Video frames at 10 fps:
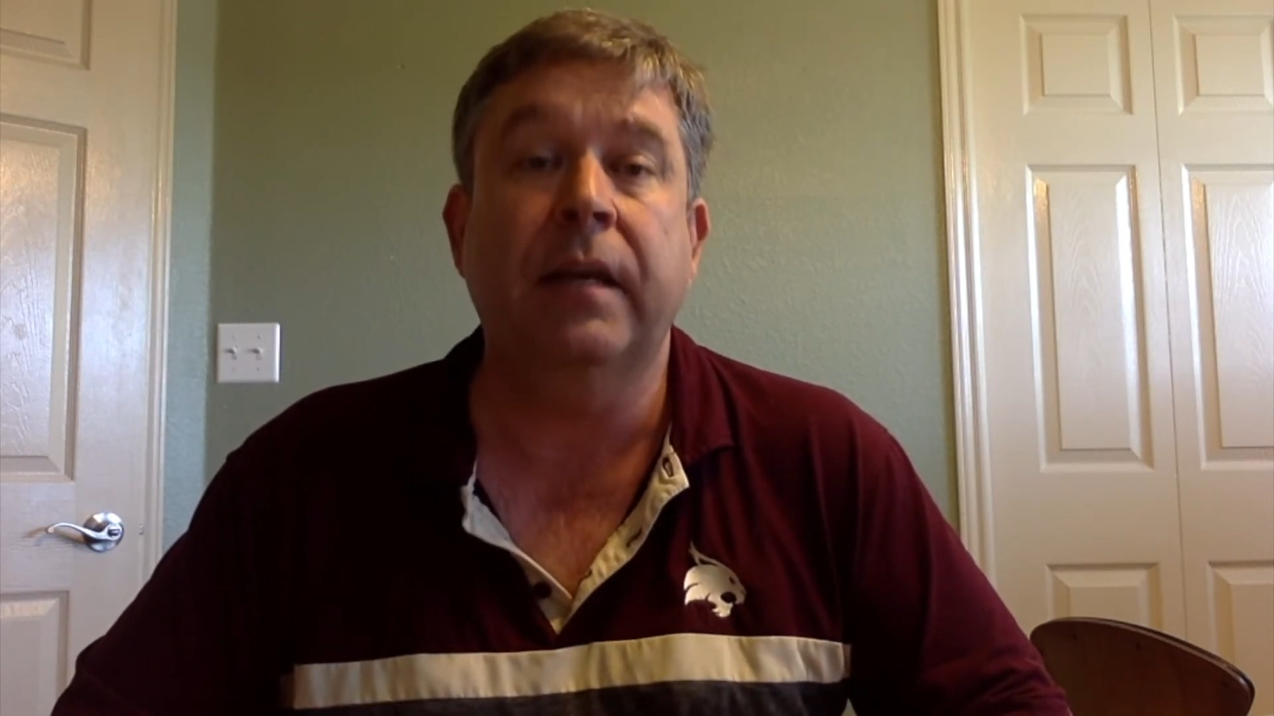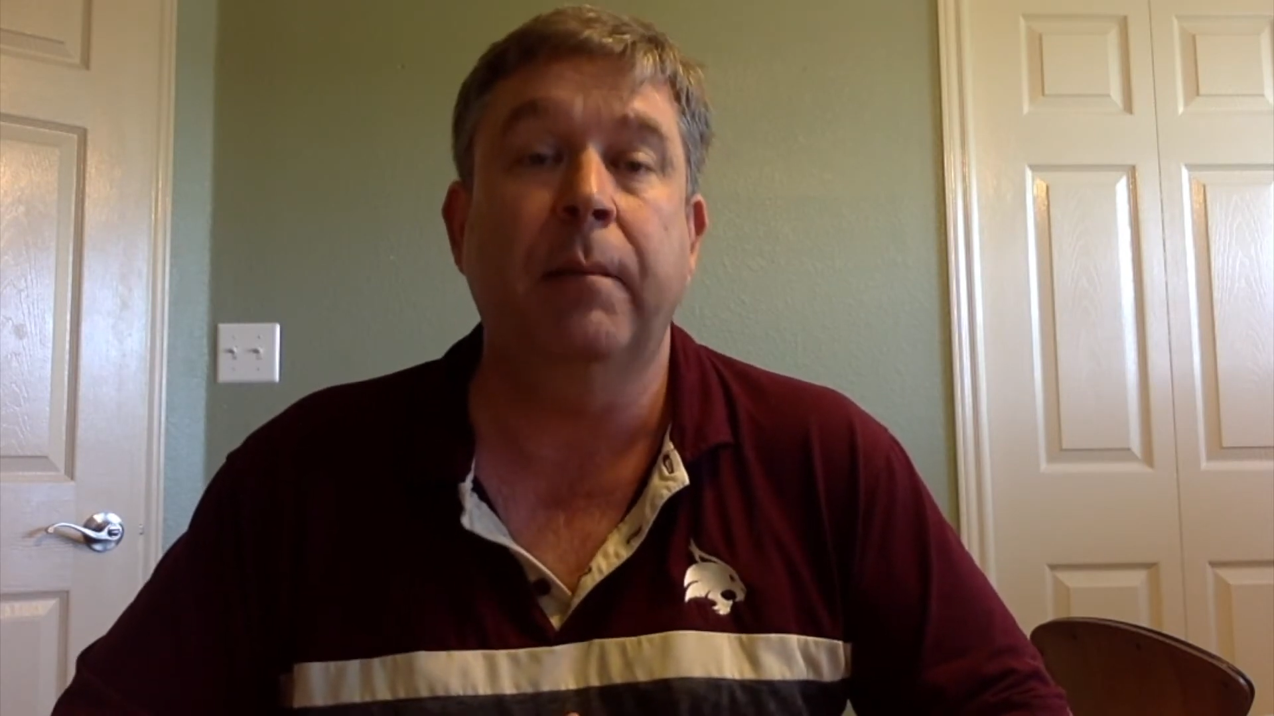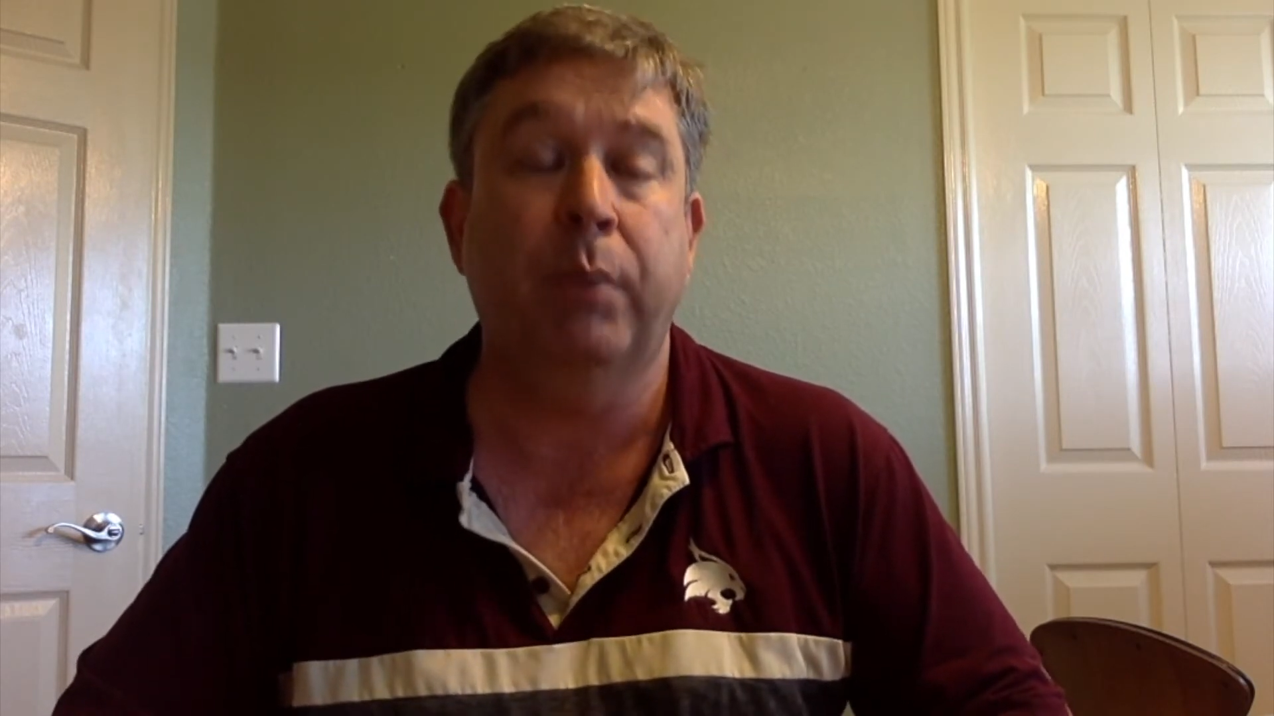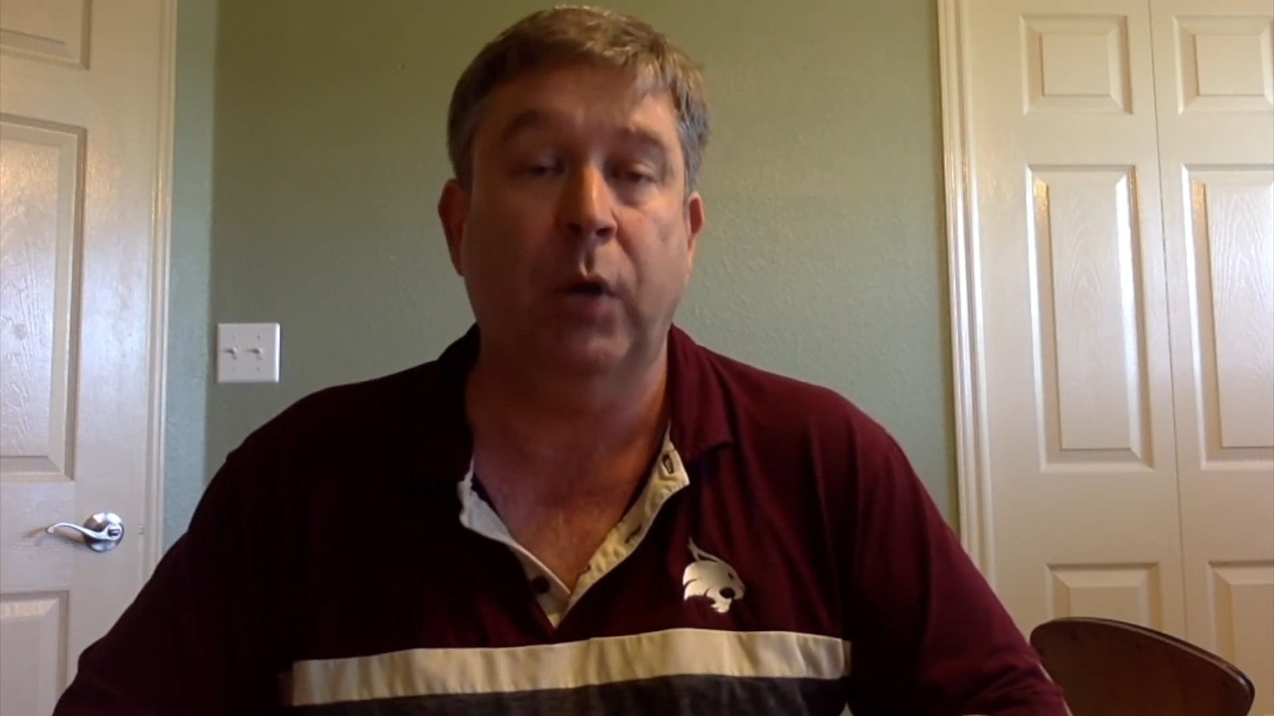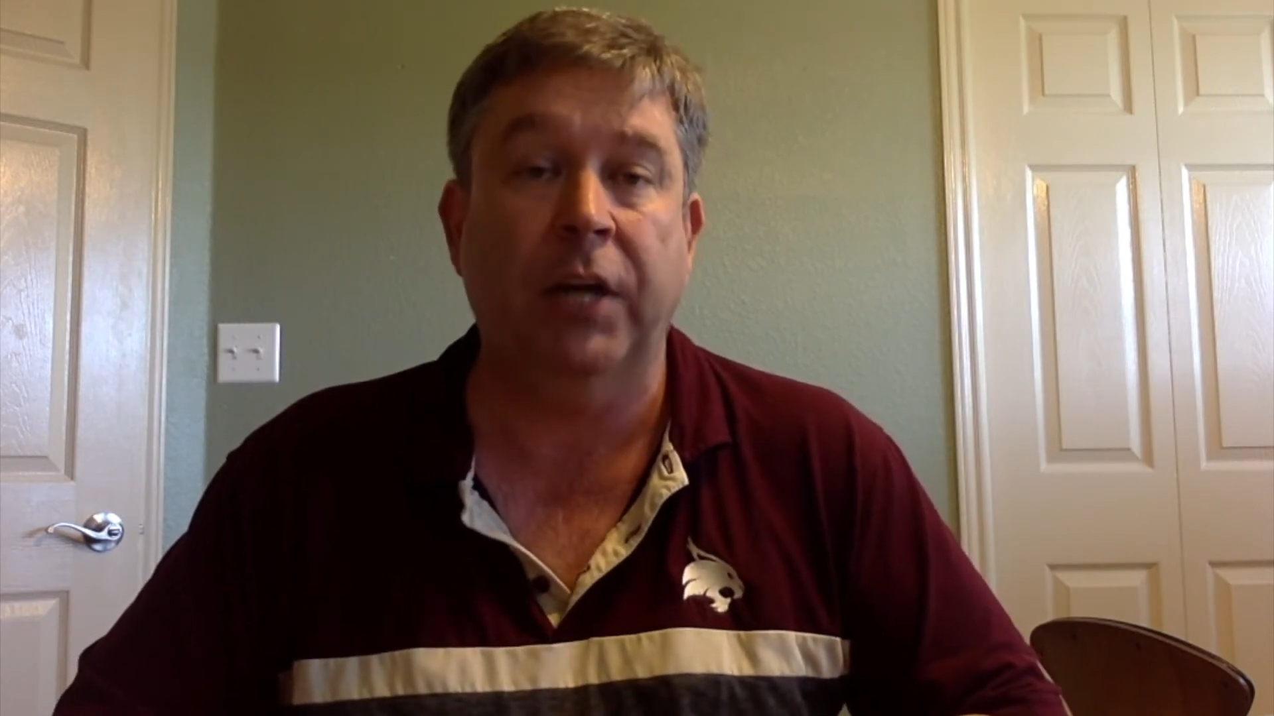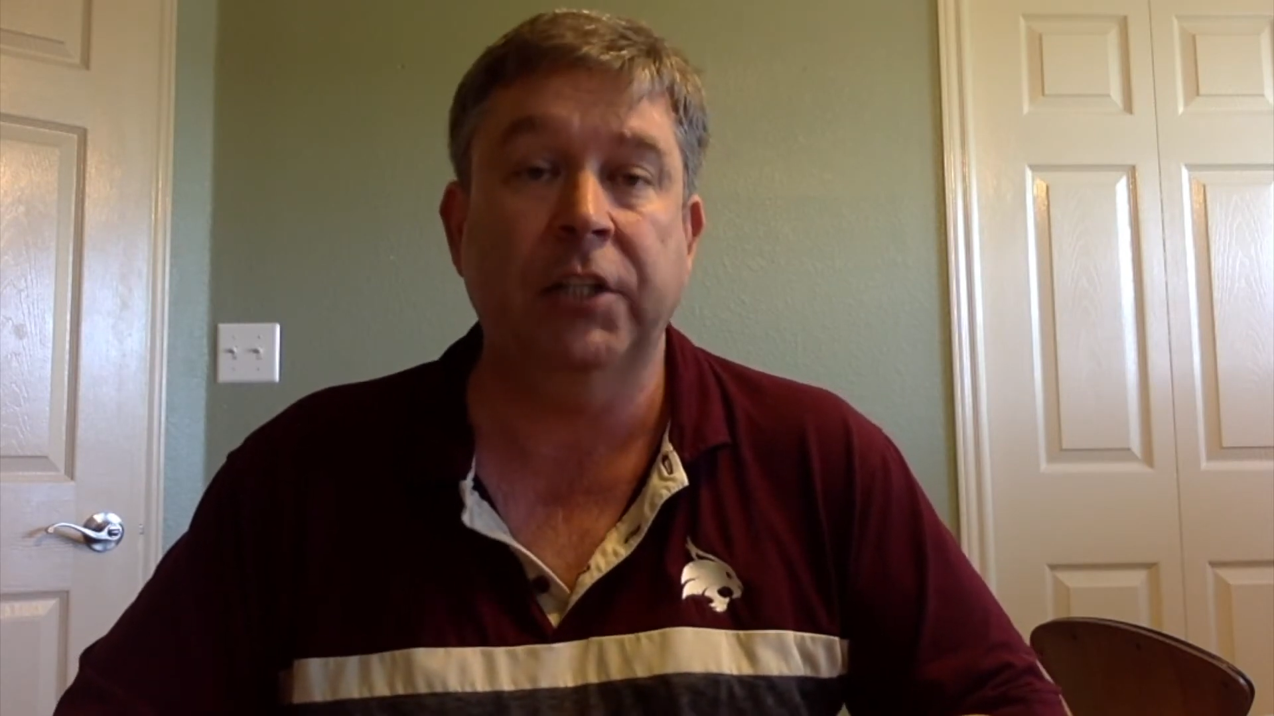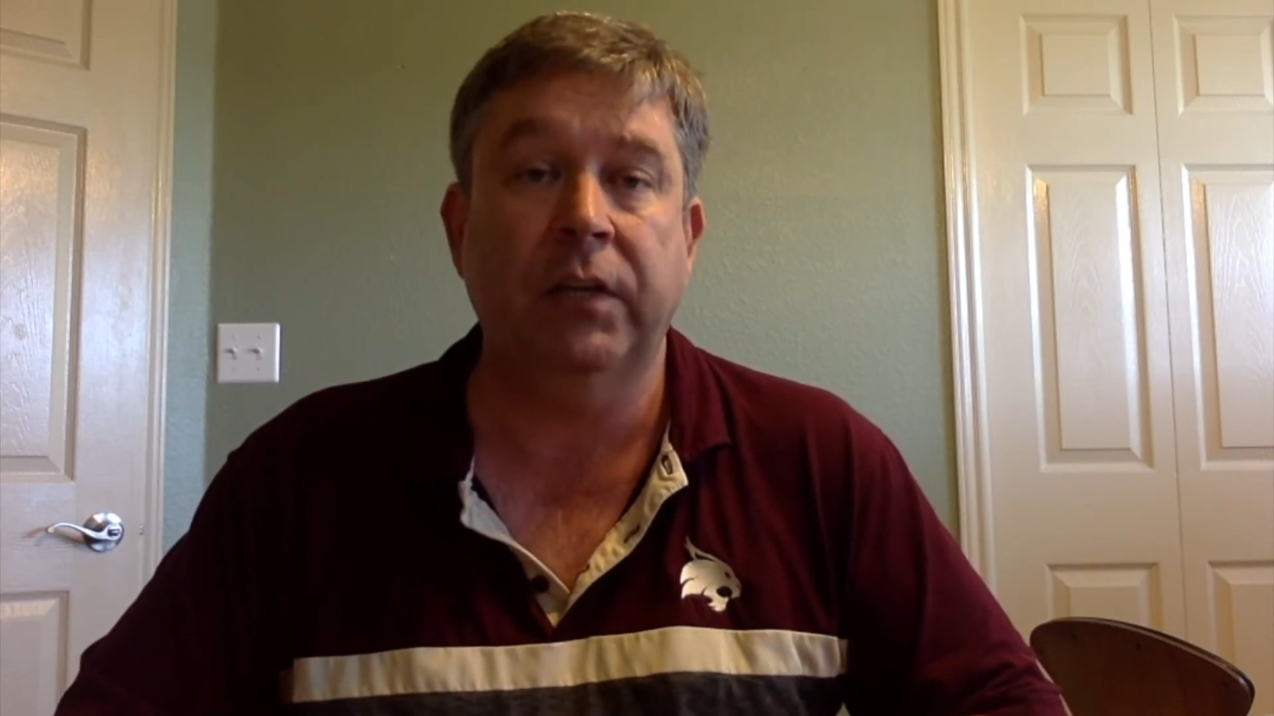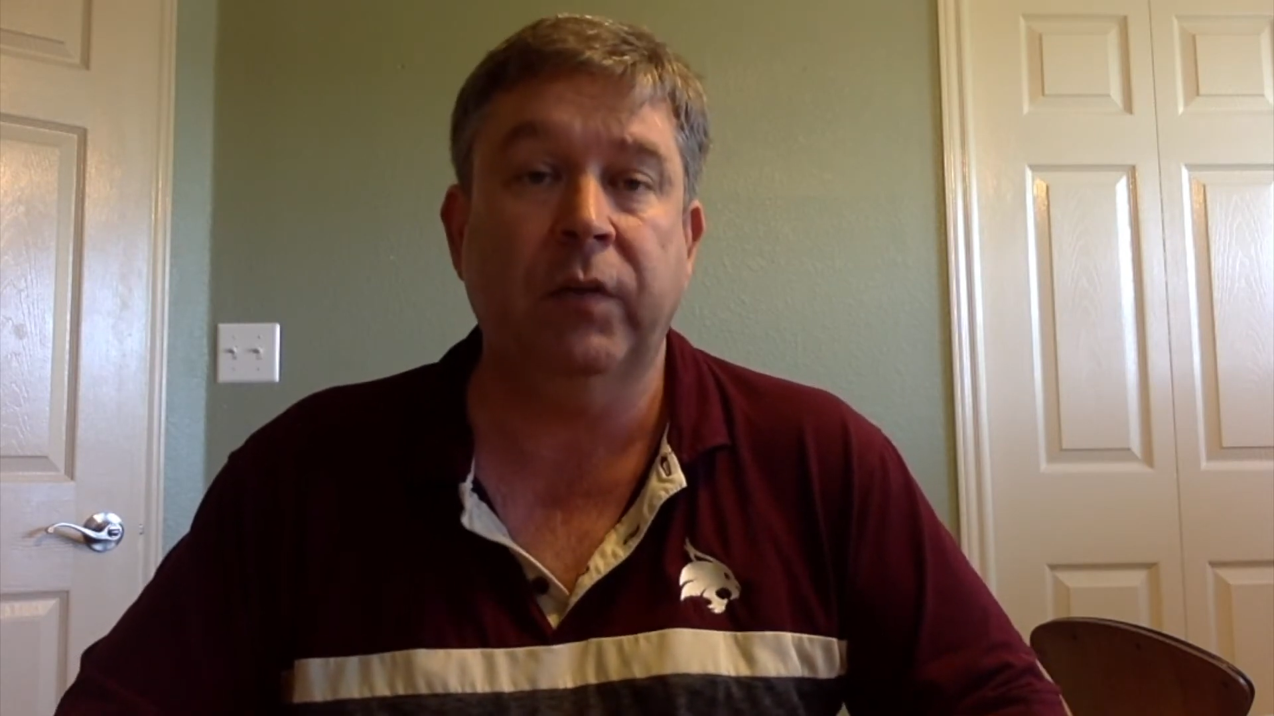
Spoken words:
compression